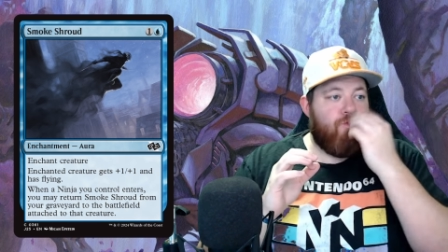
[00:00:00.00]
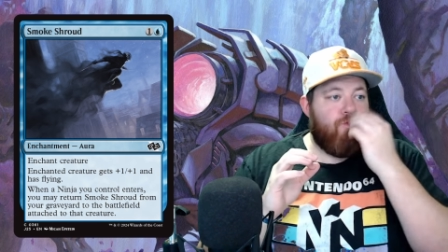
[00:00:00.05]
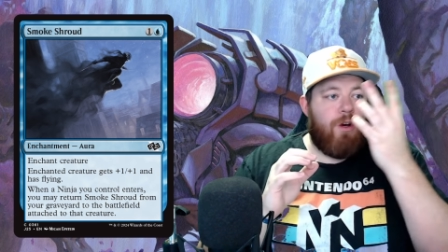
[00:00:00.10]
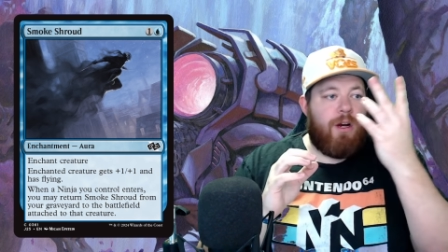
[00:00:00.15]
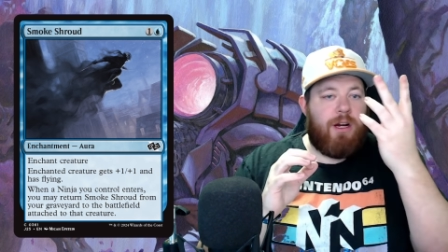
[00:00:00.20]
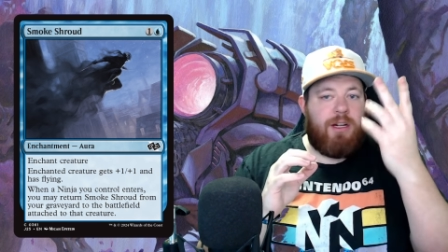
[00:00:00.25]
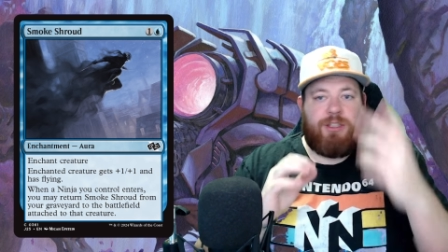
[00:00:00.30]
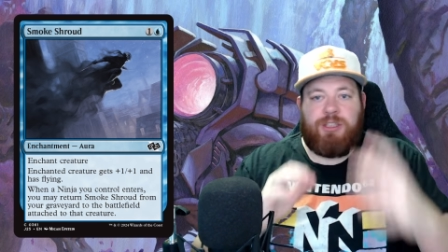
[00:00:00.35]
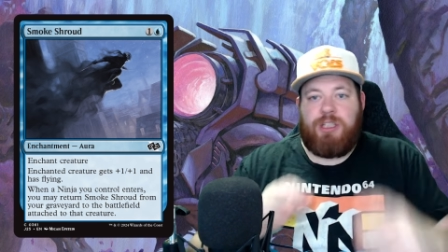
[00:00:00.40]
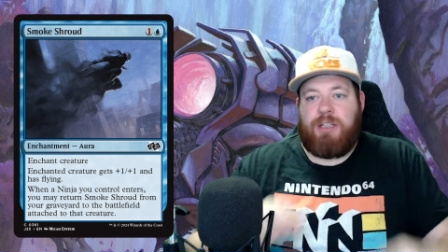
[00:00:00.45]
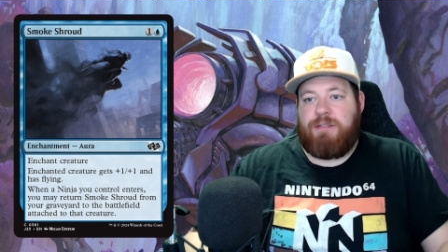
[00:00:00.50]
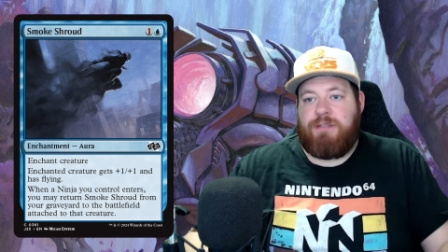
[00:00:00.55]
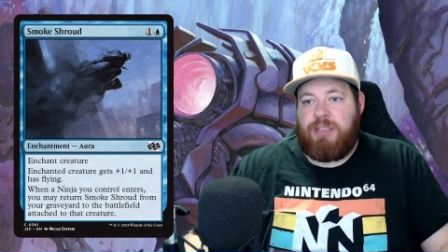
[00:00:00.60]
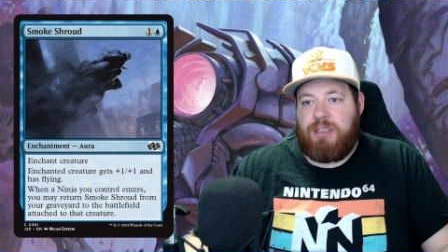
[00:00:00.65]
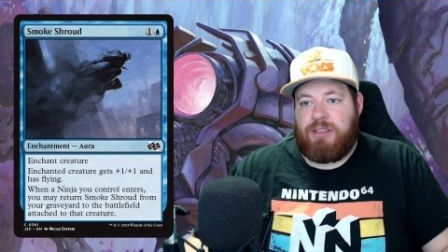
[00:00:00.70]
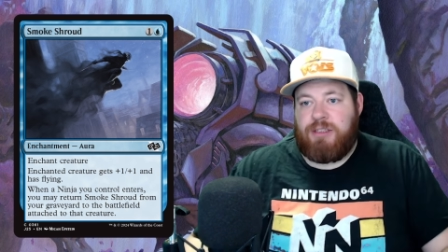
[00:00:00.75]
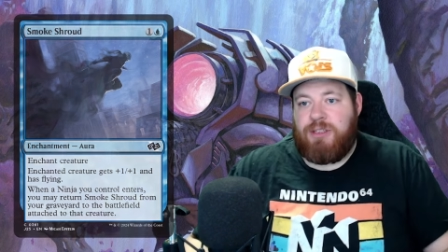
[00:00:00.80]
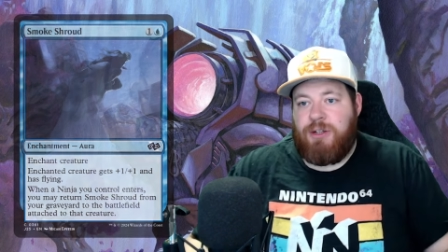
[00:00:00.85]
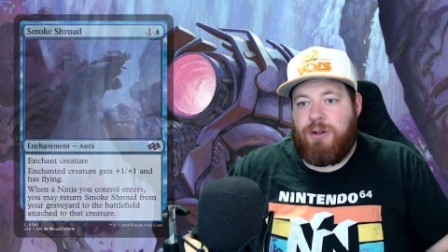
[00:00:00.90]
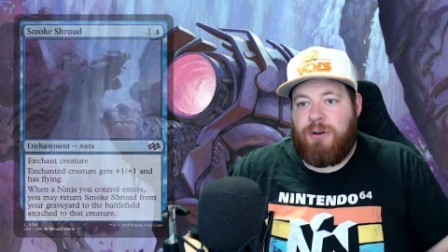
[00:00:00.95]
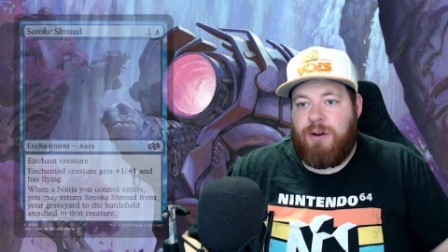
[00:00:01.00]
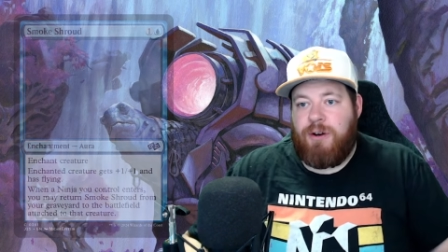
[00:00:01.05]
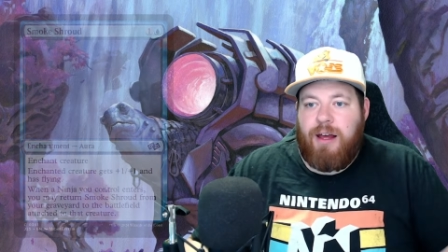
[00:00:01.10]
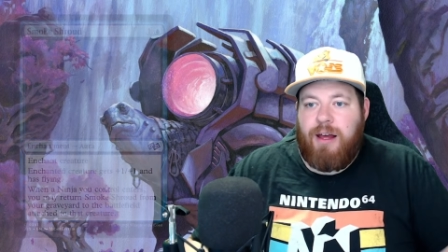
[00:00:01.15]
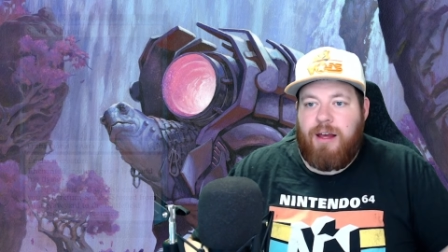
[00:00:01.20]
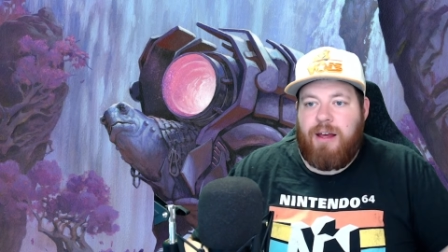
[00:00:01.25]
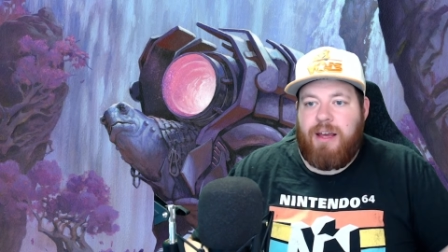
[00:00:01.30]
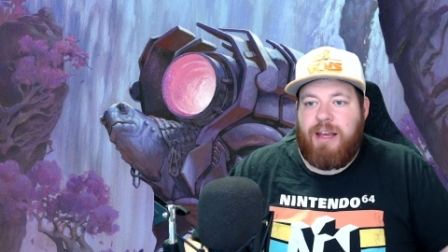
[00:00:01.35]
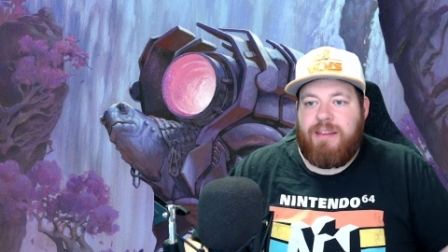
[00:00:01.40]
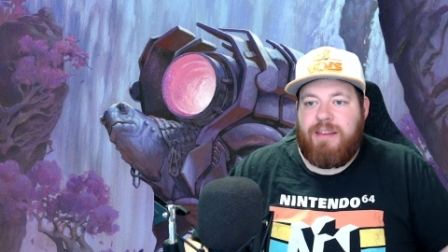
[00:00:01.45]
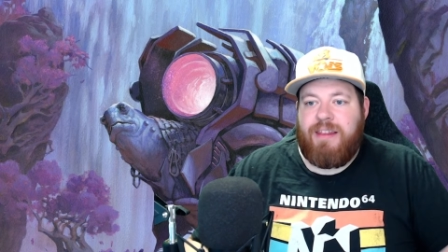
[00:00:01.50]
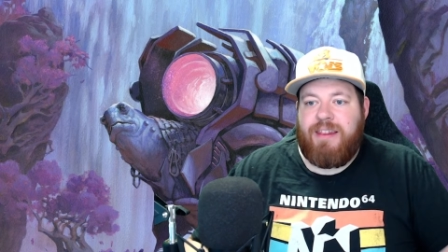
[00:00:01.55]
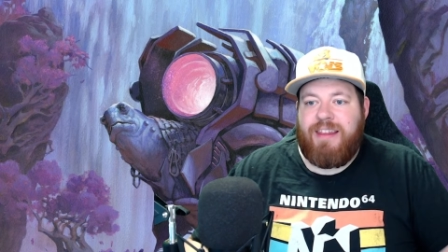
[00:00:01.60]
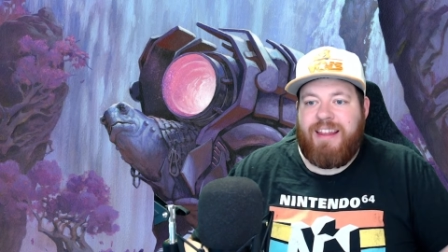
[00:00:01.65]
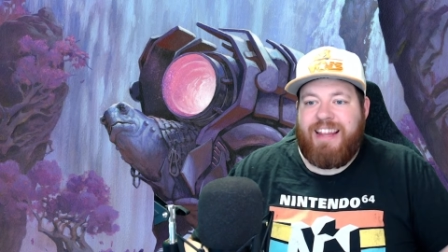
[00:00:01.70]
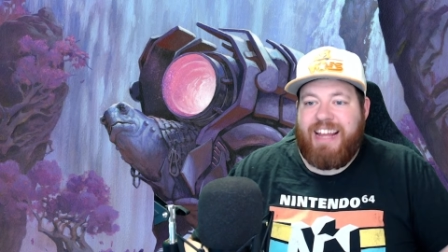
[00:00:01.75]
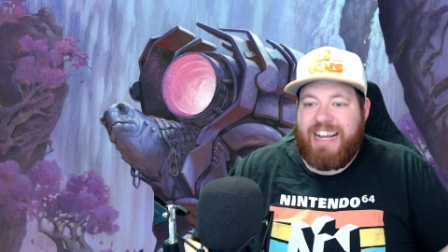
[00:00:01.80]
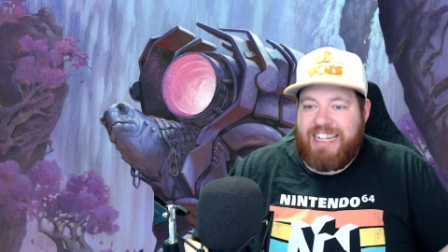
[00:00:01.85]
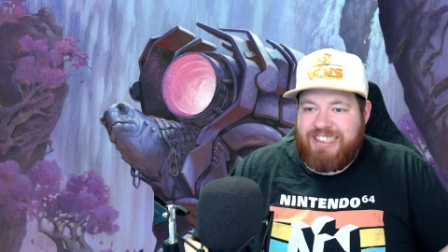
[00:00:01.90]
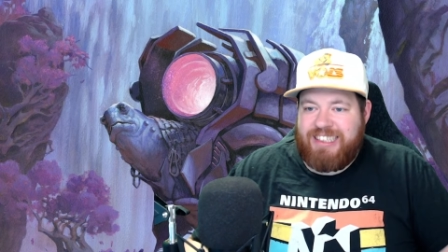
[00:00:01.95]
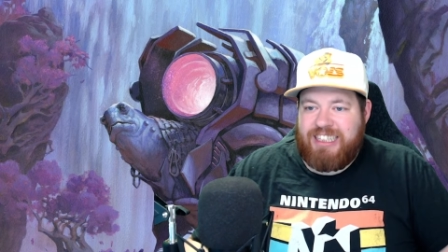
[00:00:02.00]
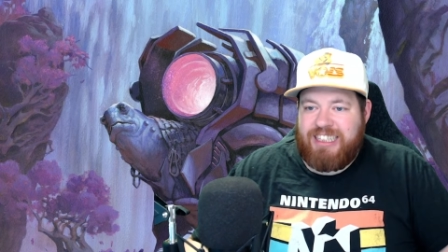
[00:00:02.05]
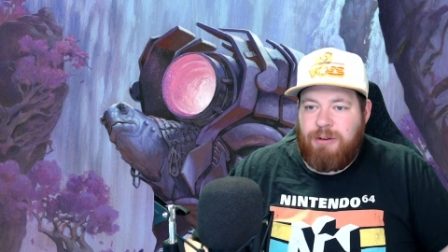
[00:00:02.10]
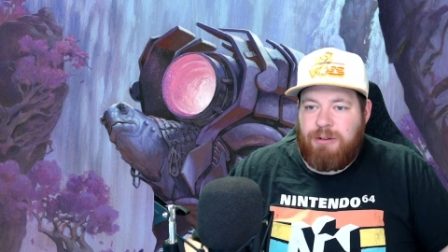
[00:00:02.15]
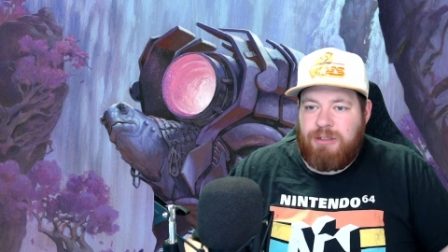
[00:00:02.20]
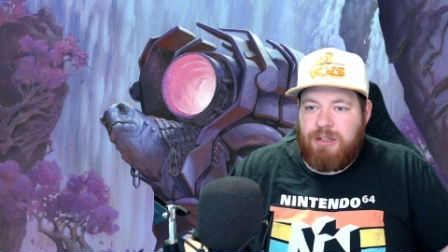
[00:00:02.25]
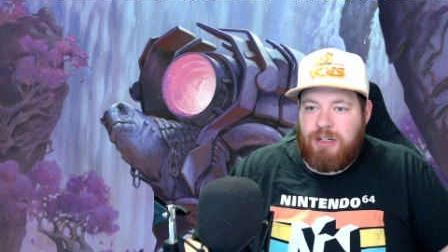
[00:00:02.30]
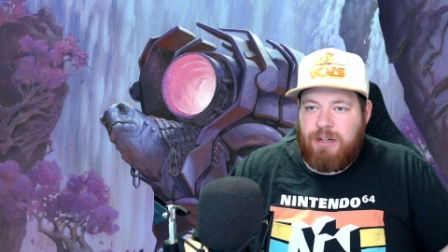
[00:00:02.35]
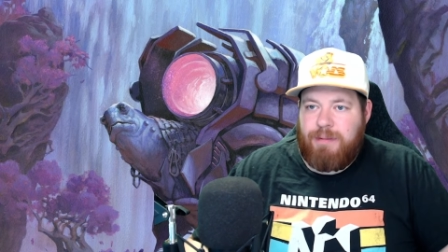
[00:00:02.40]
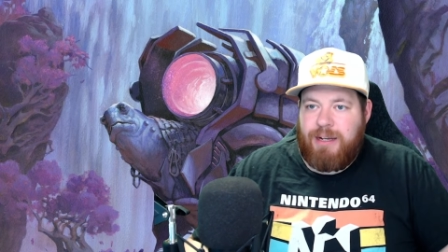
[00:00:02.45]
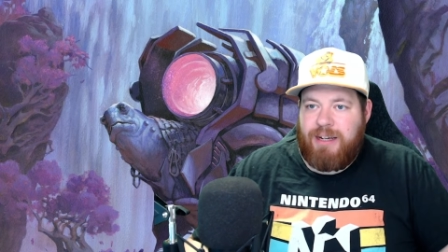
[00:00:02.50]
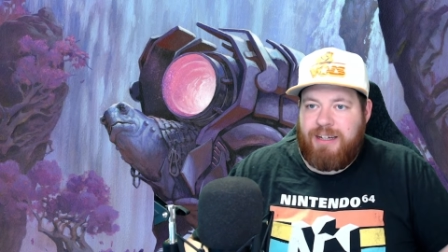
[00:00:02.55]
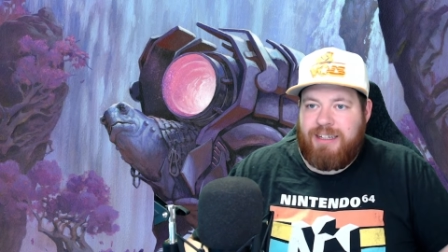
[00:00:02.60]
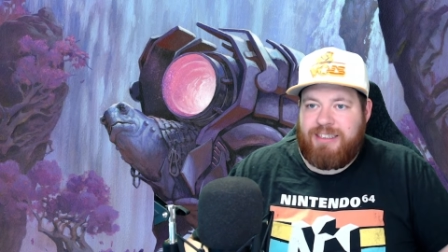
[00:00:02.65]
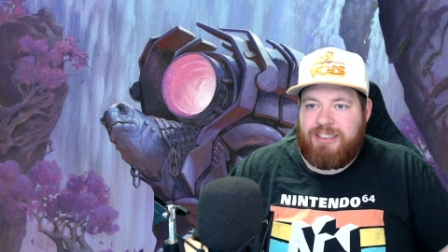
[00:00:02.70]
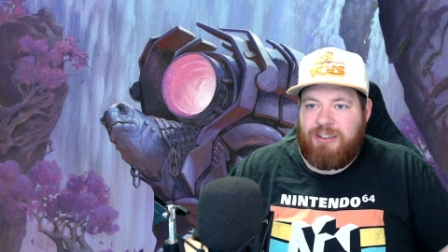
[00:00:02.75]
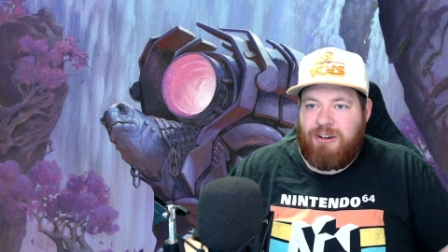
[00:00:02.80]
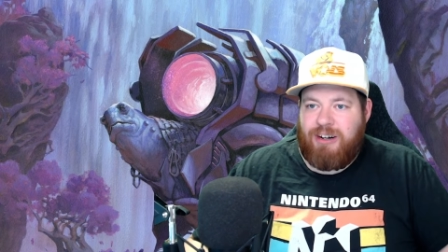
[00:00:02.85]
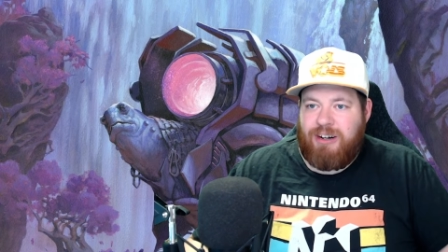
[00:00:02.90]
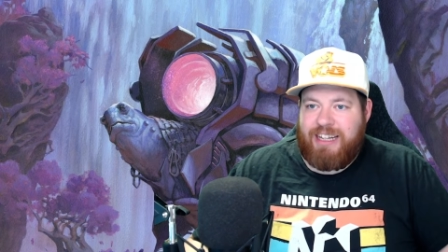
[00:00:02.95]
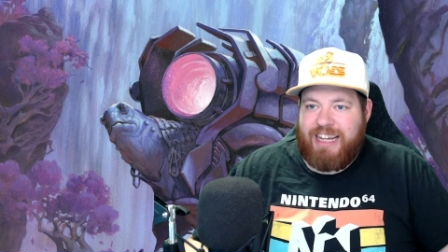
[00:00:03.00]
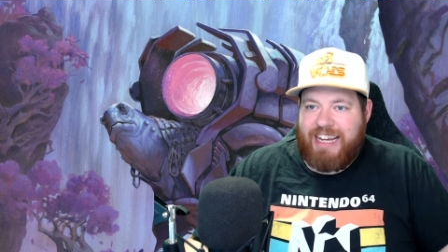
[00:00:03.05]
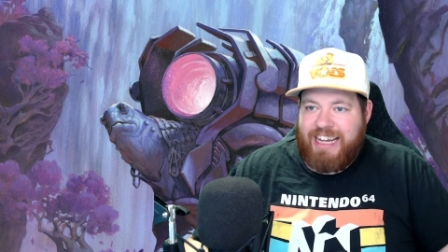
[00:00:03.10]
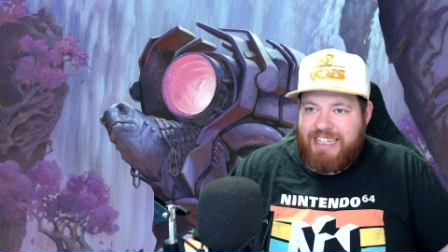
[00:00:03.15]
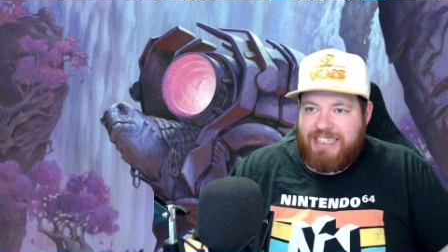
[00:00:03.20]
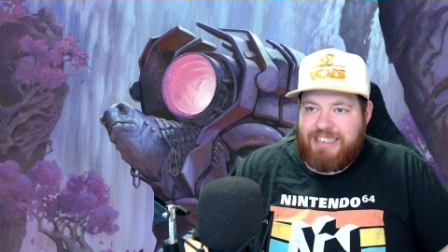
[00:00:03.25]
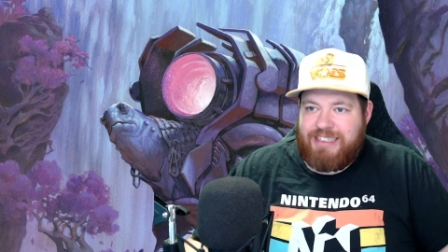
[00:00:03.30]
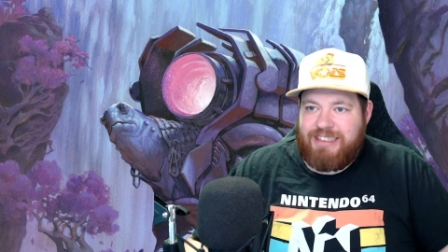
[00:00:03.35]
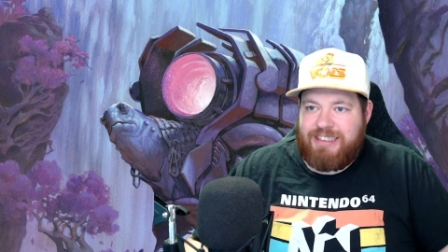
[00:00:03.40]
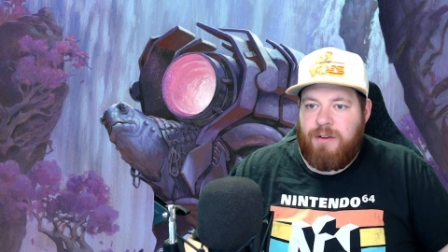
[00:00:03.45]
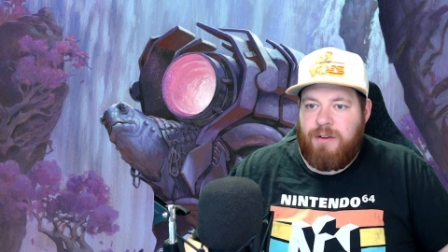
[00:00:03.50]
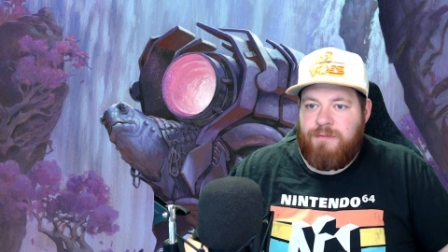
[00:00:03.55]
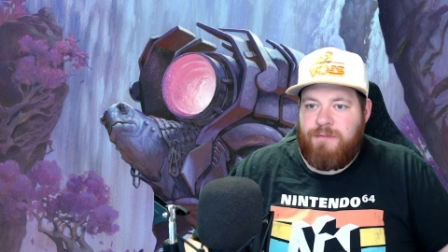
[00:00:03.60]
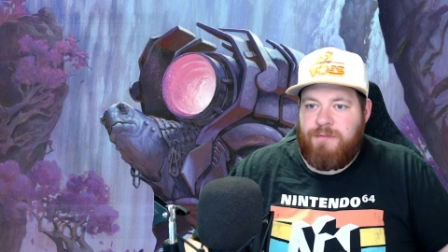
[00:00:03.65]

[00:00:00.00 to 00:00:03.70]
chef's kiss card. And then the last thing I want to talk about is our lands.